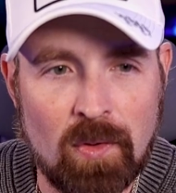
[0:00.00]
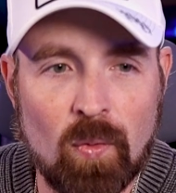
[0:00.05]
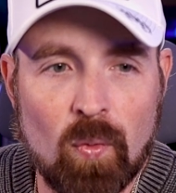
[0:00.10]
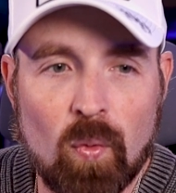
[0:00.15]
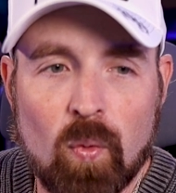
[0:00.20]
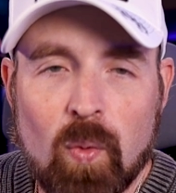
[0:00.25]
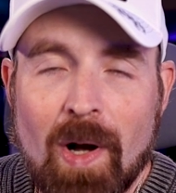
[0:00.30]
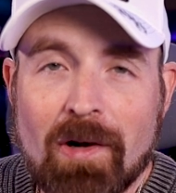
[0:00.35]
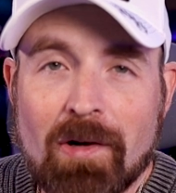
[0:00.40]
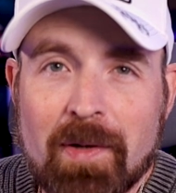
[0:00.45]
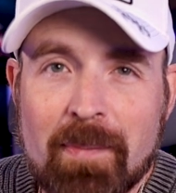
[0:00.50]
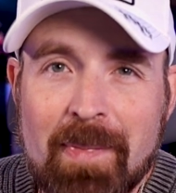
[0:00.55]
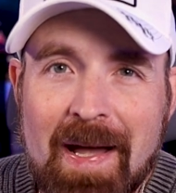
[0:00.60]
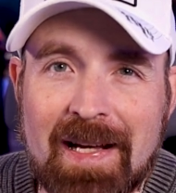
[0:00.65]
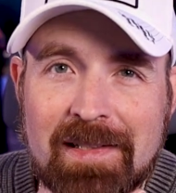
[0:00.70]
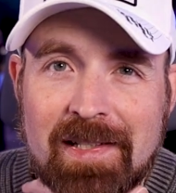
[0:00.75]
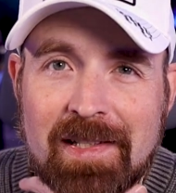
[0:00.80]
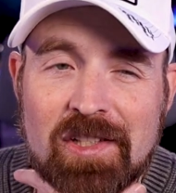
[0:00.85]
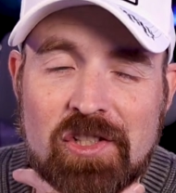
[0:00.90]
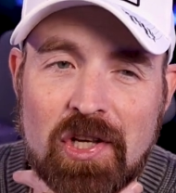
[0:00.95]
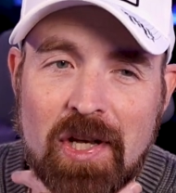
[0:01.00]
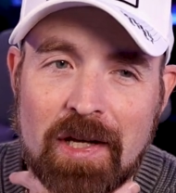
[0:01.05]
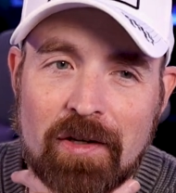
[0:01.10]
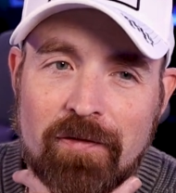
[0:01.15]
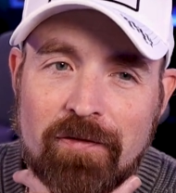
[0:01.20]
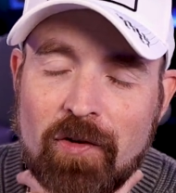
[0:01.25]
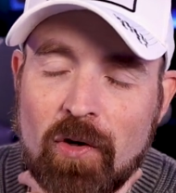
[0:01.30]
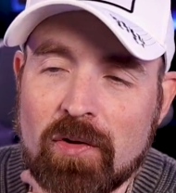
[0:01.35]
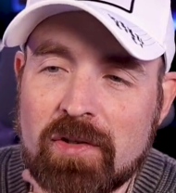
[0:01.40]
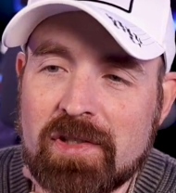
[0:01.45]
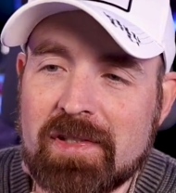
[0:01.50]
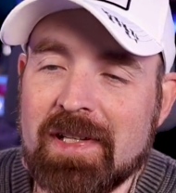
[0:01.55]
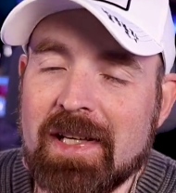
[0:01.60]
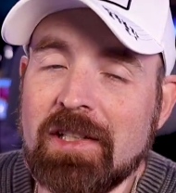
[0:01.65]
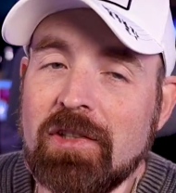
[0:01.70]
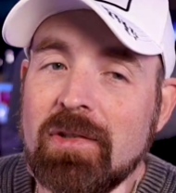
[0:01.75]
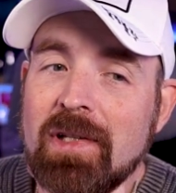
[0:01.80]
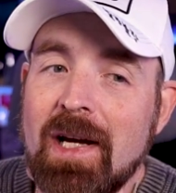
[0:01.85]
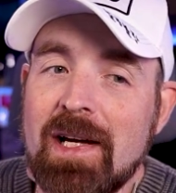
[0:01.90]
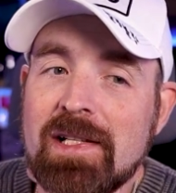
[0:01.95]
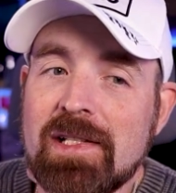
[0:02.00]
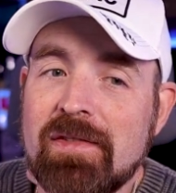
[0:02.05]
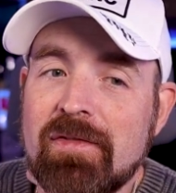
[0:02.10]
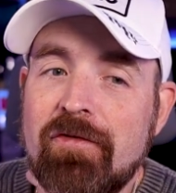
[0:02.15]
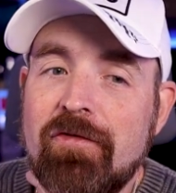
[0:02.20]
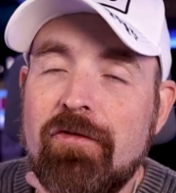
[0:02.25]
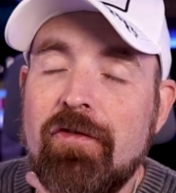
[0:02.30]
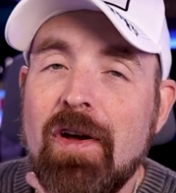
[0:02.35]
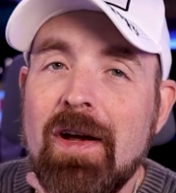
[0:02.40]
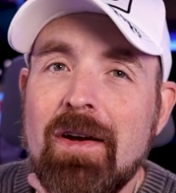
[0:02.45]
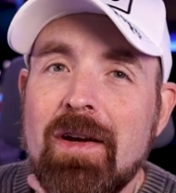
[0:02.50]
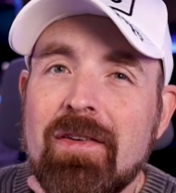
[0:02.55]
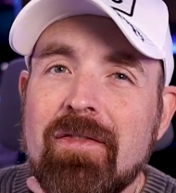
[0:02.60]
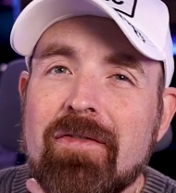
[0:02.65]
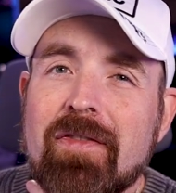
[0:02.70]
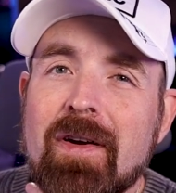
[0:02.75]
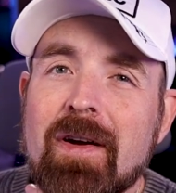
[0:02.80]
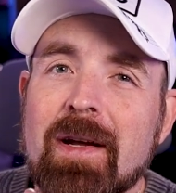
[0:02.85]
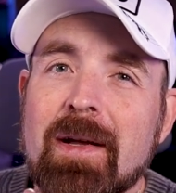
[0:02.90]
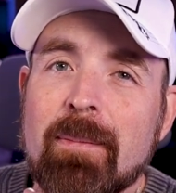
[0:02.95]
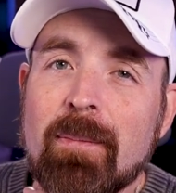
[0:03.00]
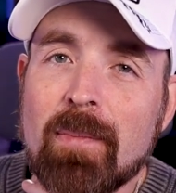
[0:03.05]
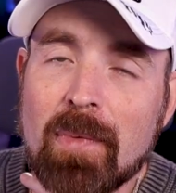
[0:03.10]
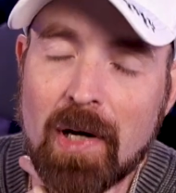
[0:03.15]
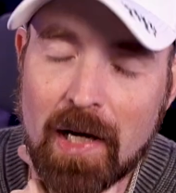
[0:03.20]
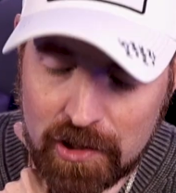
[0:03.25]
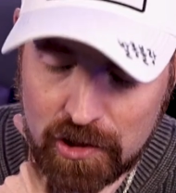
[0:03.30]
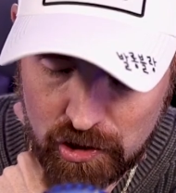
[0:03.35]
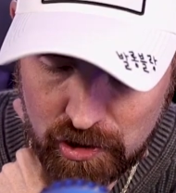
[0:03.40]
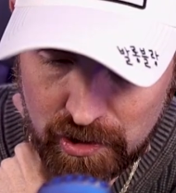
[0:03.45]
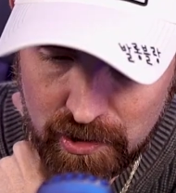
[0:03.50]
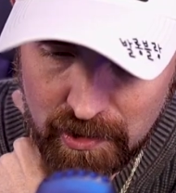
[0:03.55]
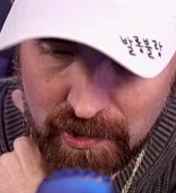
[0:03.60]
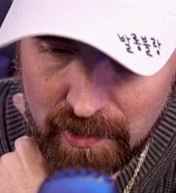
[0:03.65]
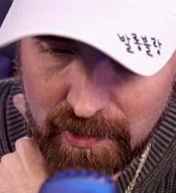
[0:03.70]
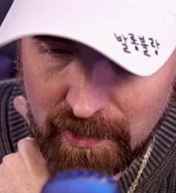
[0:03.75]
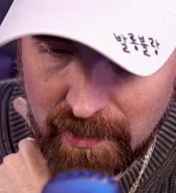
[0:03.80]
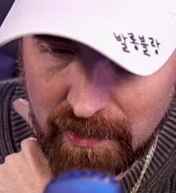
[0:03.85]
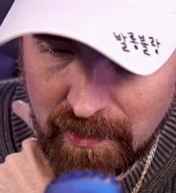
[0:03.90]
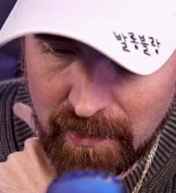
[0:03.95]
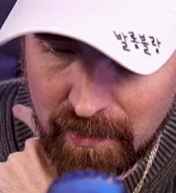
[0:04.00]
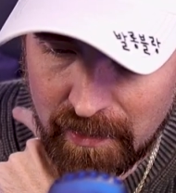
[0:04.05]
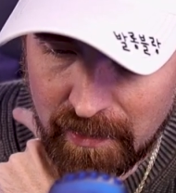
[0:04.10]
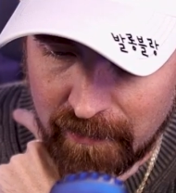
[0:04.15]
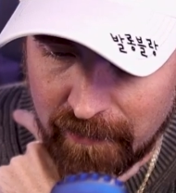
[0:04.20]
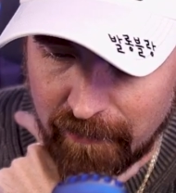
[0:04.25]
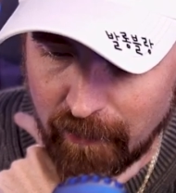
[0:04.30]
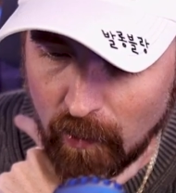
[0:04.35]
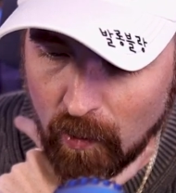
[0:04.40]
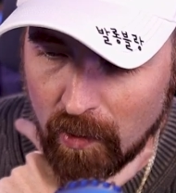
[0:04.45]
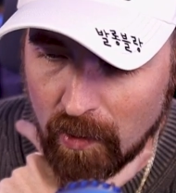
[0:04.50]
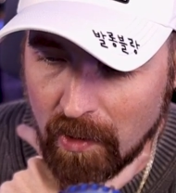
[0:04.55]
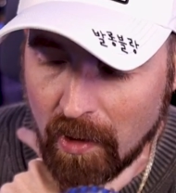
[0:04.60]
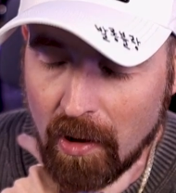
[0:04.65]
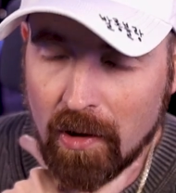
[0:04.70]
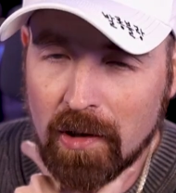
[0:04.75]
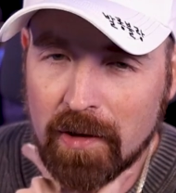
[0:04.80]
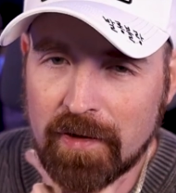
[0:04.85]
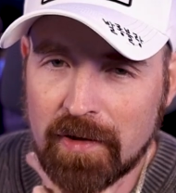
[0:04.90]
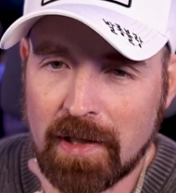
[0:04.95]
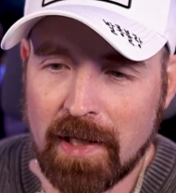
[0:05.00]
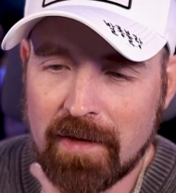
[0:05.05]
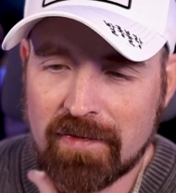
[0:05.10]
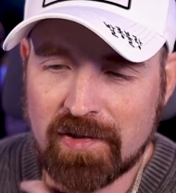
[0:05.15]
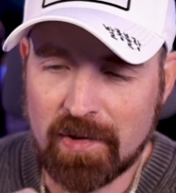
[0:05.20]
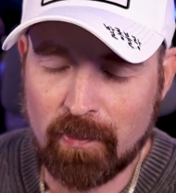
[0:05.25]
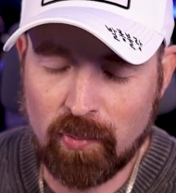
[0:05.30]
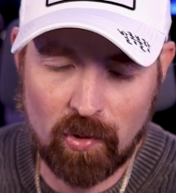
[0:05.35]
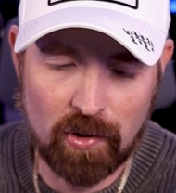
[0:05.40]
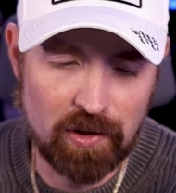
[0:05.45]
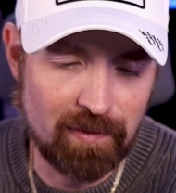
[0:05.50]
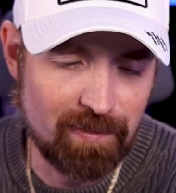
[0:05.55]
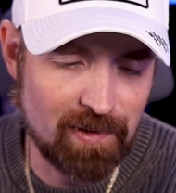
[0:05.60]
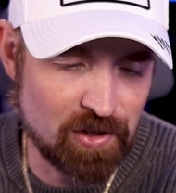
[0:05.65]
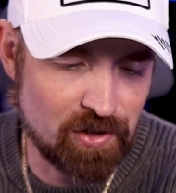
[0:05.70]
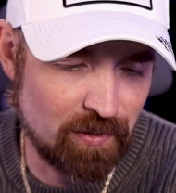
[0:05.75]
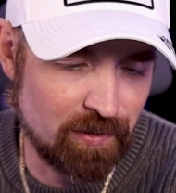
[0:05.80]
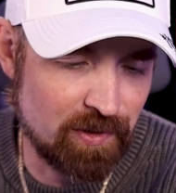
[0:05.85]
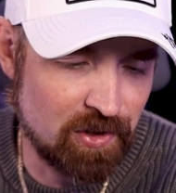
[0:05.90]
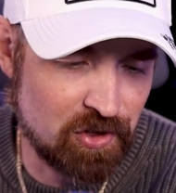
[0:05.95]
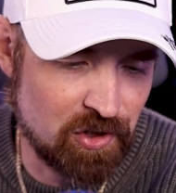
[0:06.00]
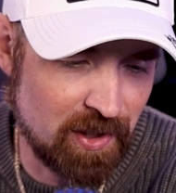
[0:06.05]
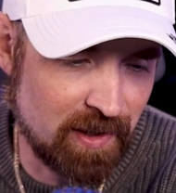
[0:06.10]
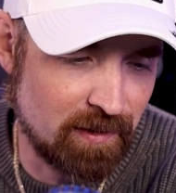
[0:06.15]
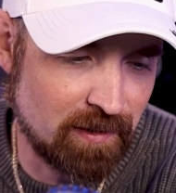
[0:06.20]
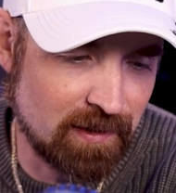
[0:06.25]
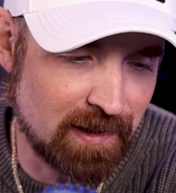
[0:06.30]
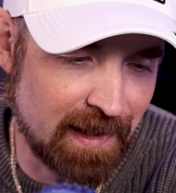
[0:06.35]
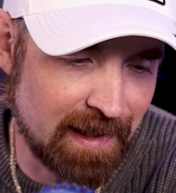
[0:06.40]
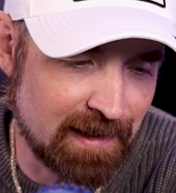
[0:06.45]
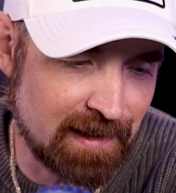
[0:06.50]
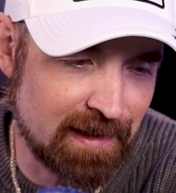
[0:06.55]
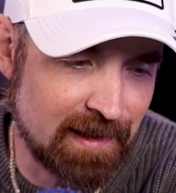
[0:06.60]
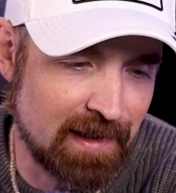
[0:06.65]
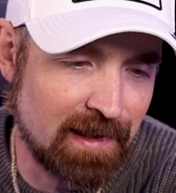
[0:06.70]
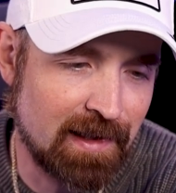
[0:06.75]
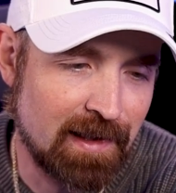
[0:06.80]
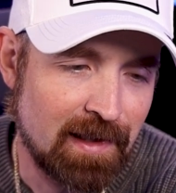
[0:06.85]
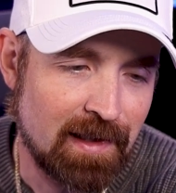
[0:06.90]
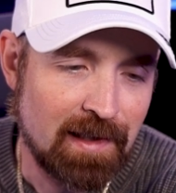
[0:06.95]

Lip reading: Welcome back to the channel, folks. Thank you guys very, very much for all the love, support you've been showing the channel lately.